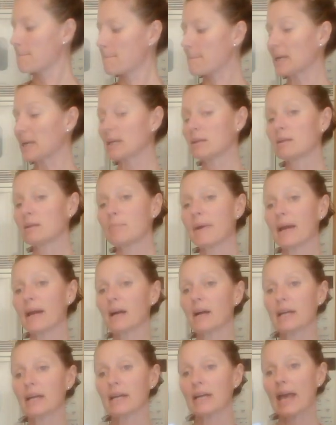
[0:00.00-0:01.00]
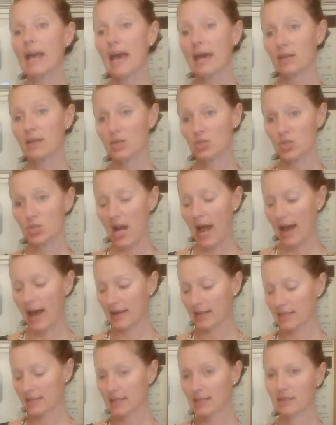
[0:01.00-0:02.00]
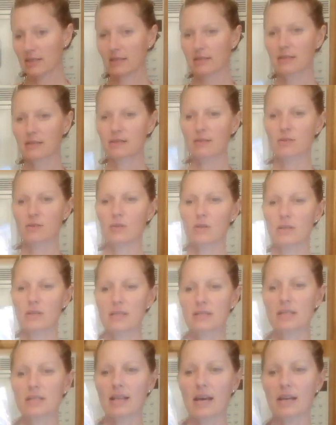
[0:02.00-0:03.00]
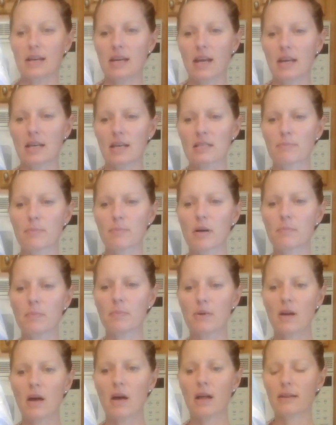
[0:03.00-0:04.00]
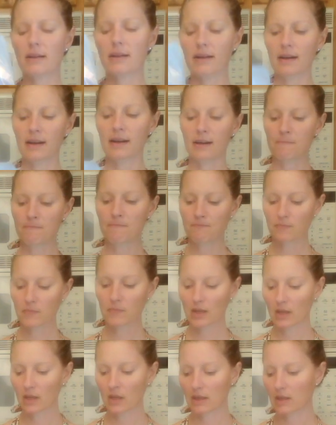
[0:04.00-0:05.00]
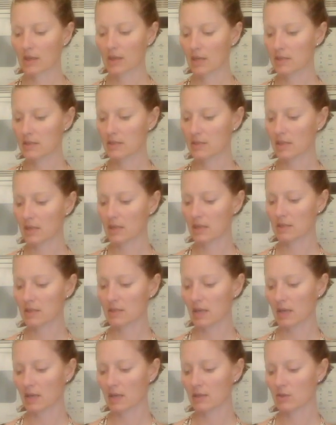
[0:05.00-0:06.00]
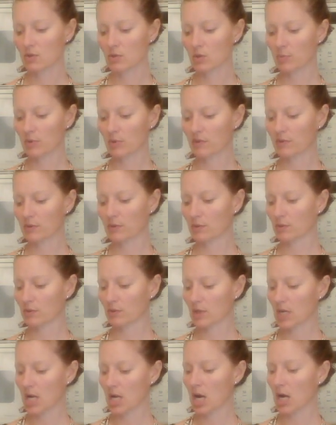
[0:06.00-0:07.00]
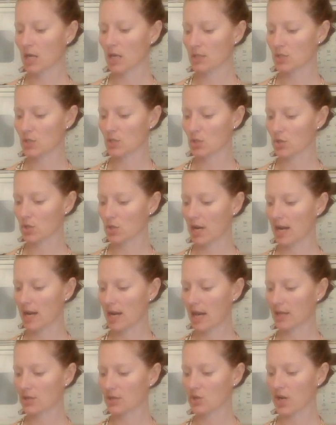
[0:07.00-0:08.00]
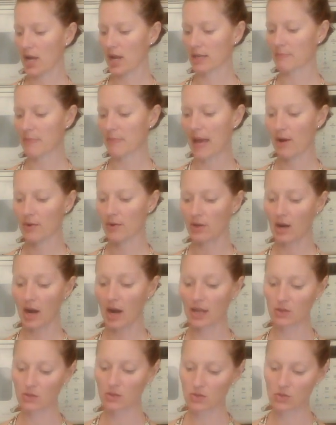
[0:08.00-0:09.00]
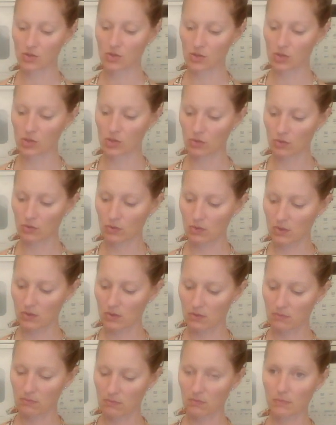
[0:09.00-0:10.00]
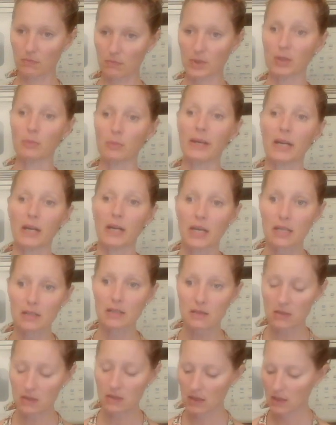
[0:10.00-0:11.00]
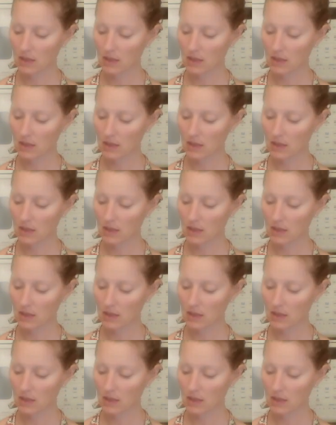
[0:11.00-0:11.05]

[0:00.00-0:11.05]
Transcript: Bilberry extract. So you can see that nice purple color. This is a superfood concentrate extract powder. I used to just use bilberries,